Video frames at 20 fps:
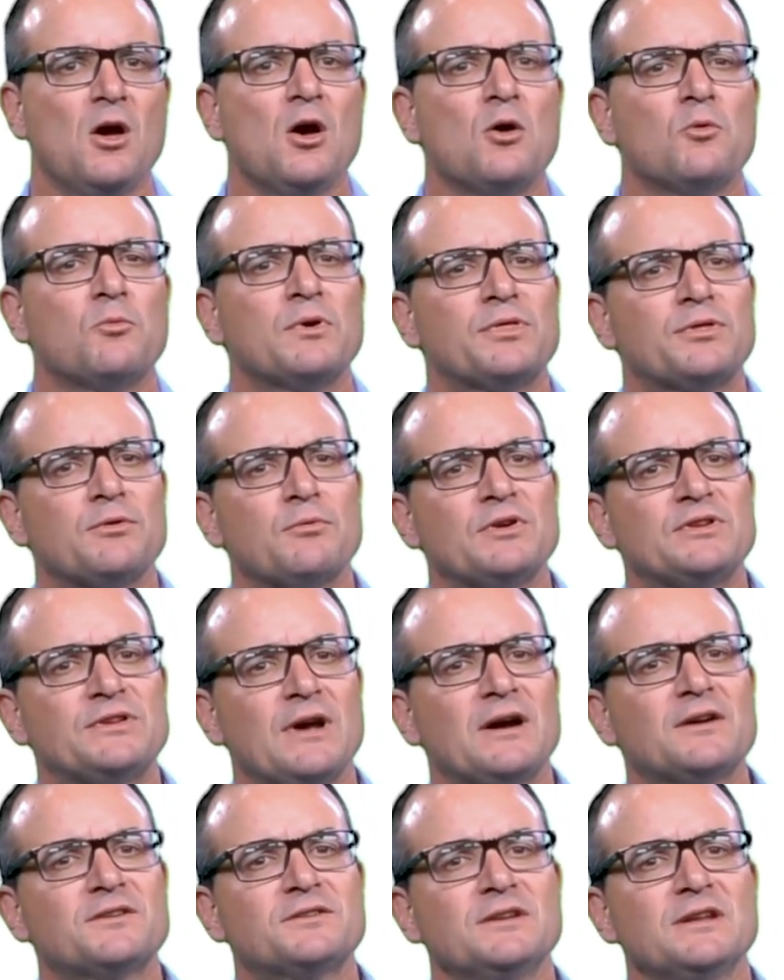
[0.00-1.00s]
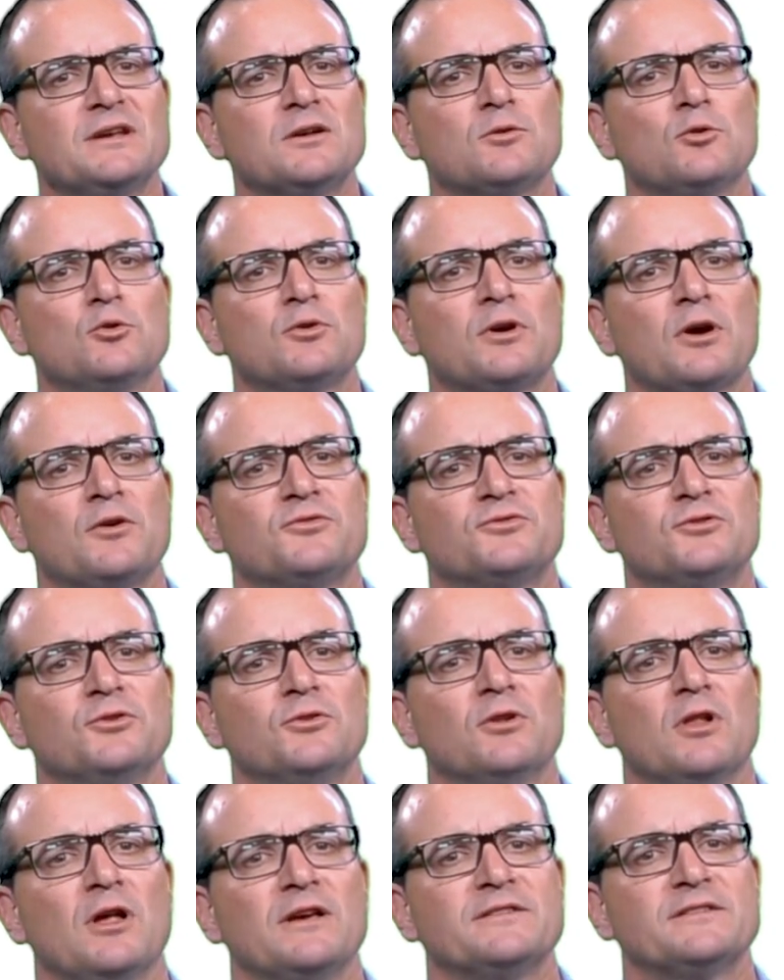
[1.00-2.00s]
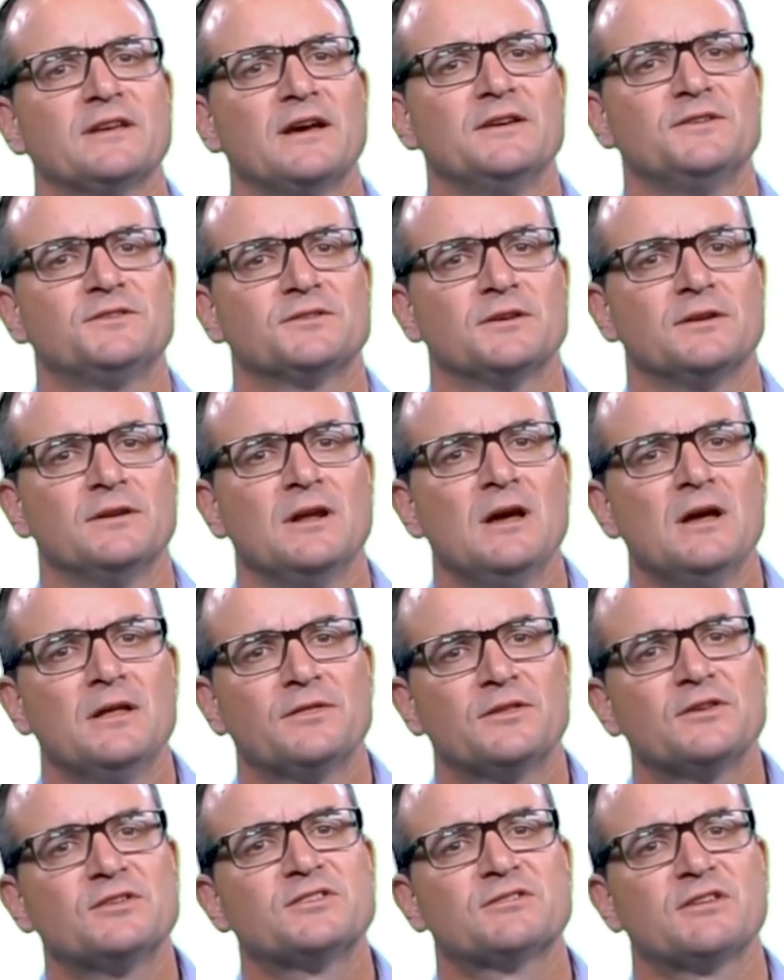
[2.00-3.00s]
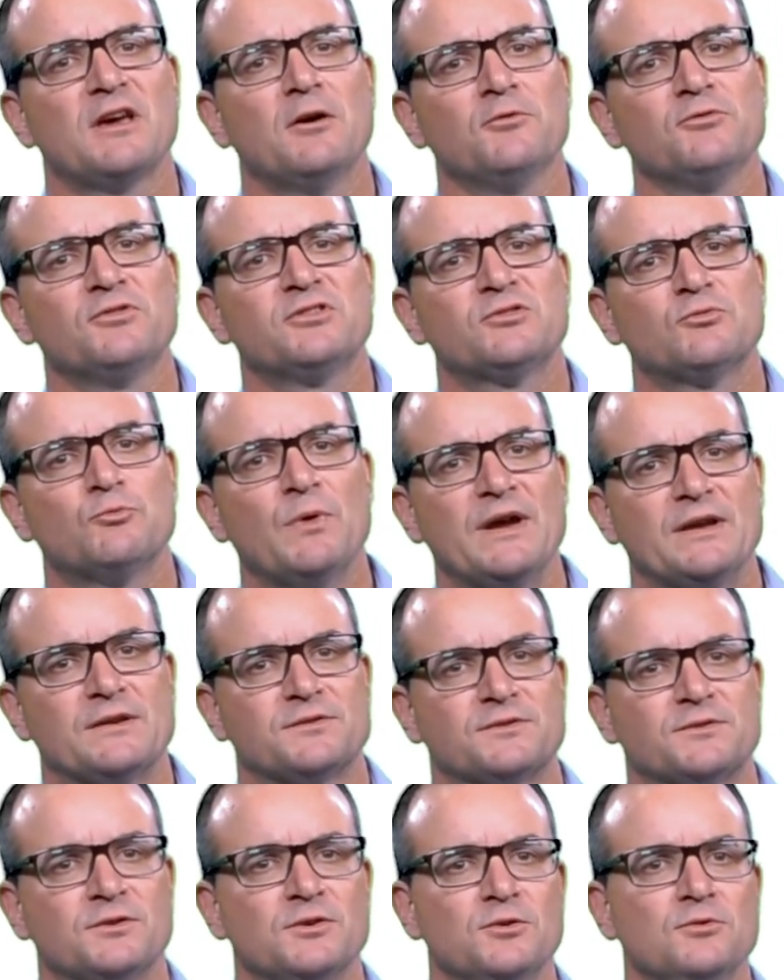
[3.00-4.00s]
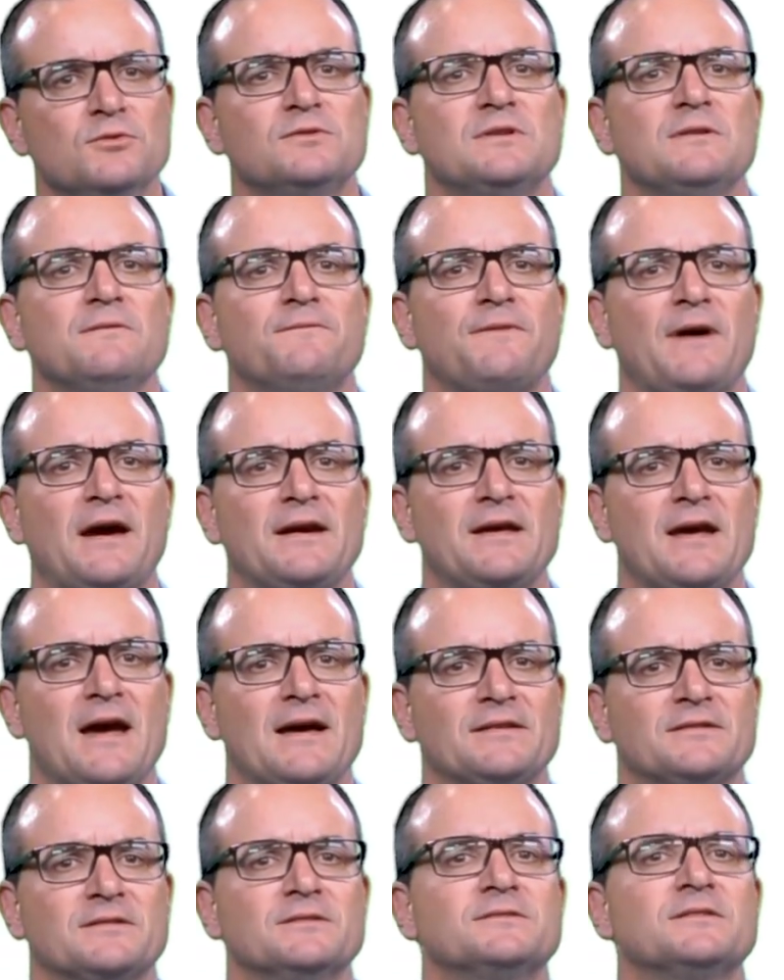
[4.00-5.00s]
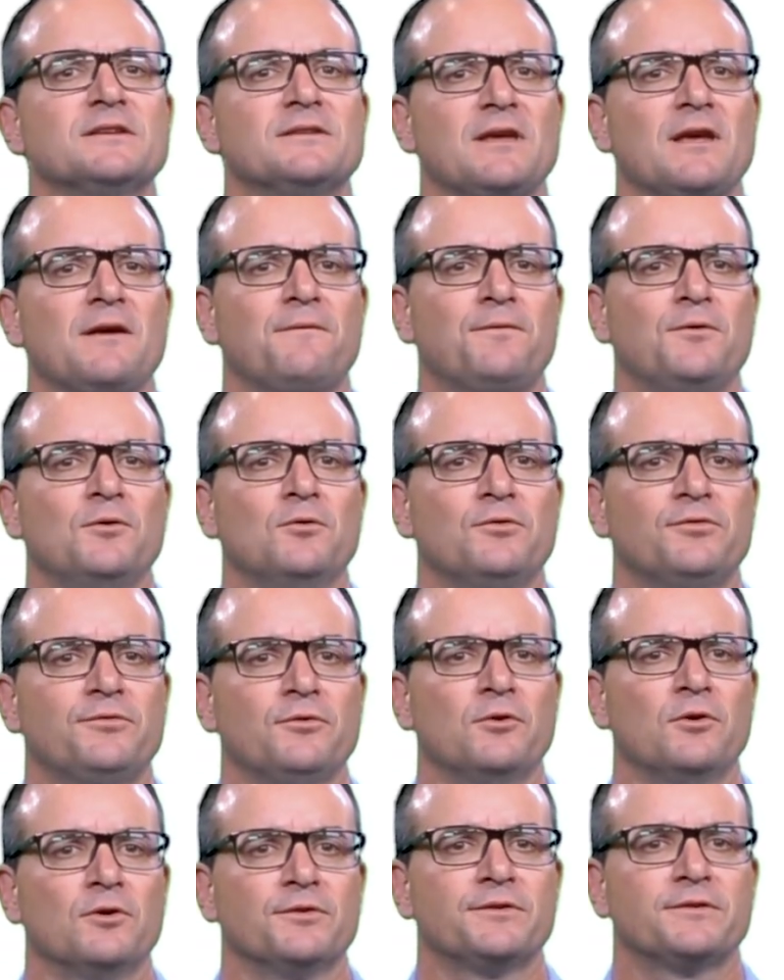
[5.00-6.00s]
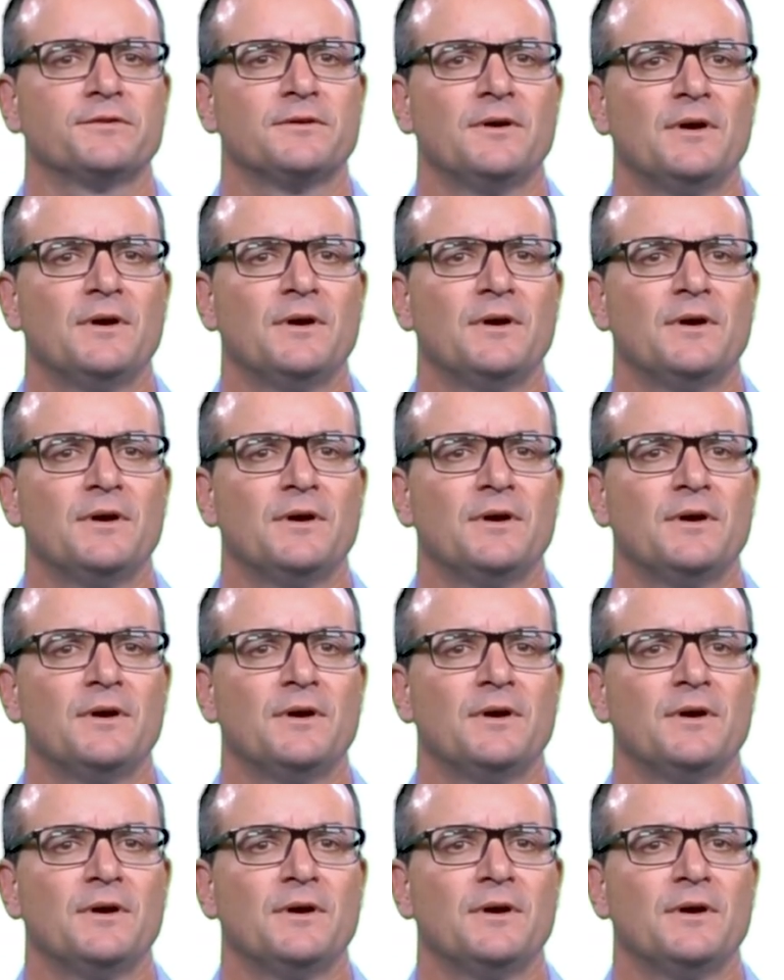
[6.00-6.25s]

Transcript: With the reduction in glucose utilization, the cells switch to using fatty acids as their fuel source.